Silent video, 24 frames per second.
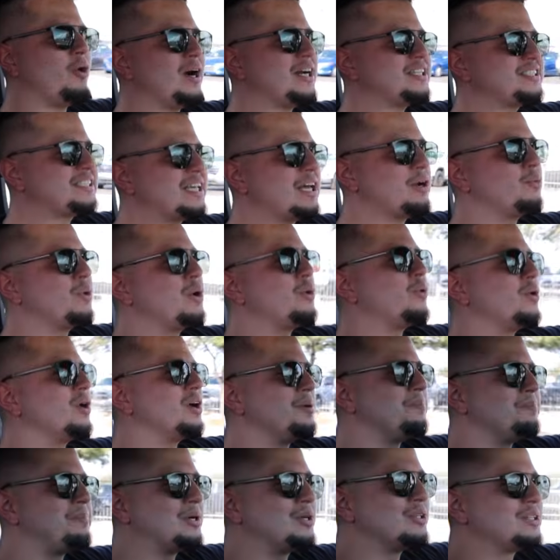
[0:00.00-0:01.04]
I said we
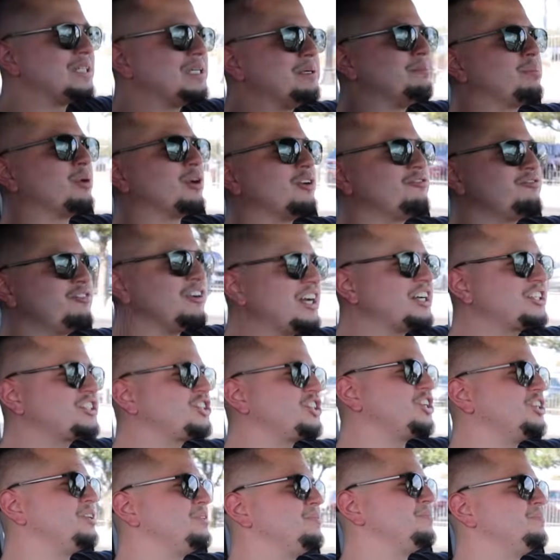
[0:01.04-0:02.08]
weren't building
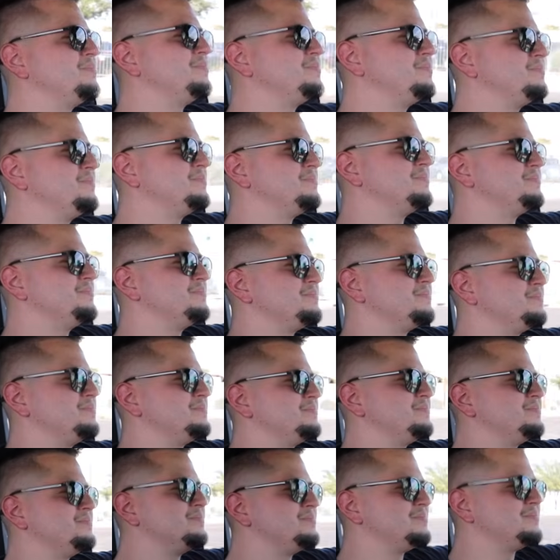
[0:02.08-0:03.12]
perfection,
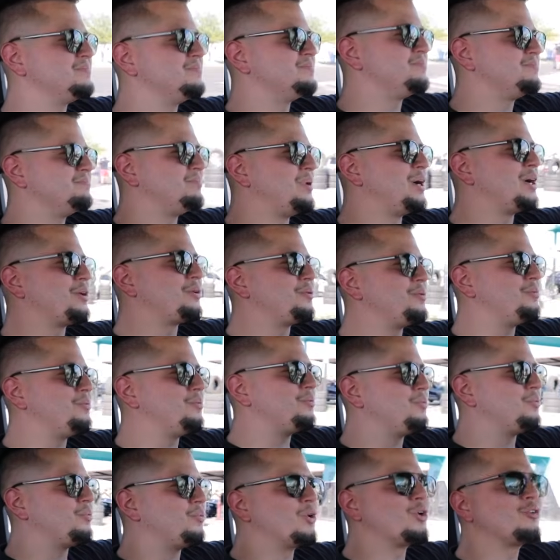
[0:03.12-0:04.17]
but
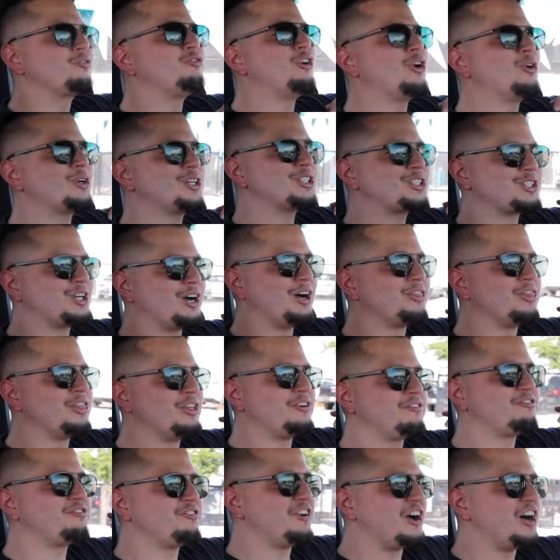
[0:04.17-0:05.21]
we're focused on
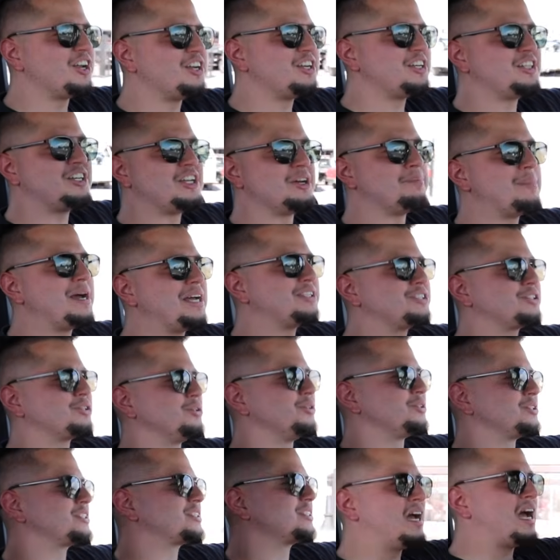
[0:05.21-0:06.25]
the
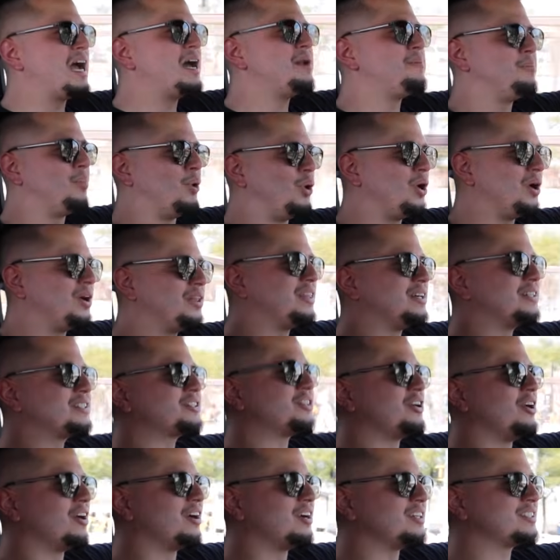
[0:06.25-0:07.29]
fundamentals, and boy, this
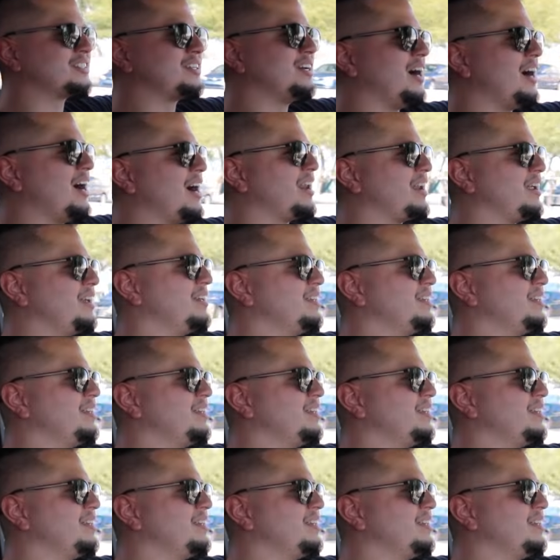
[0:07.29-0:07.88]
car has got it.